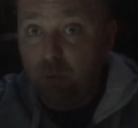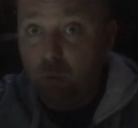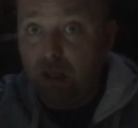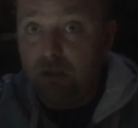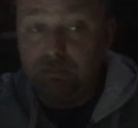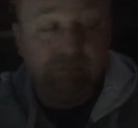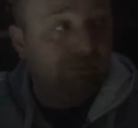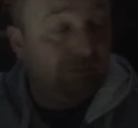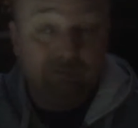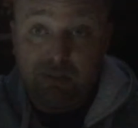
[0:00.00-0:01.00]
Well,
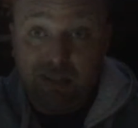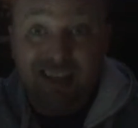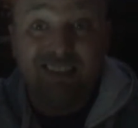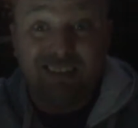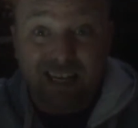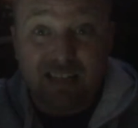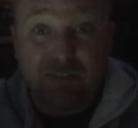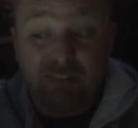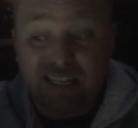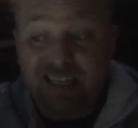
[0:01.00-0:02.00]
the
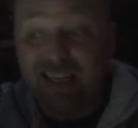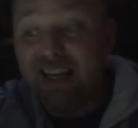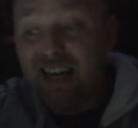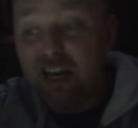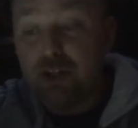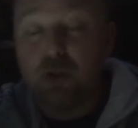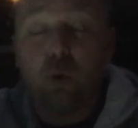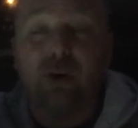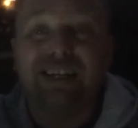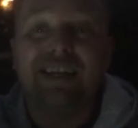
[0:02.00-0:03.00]
Titan V is
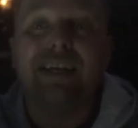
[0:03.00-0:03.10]
scoring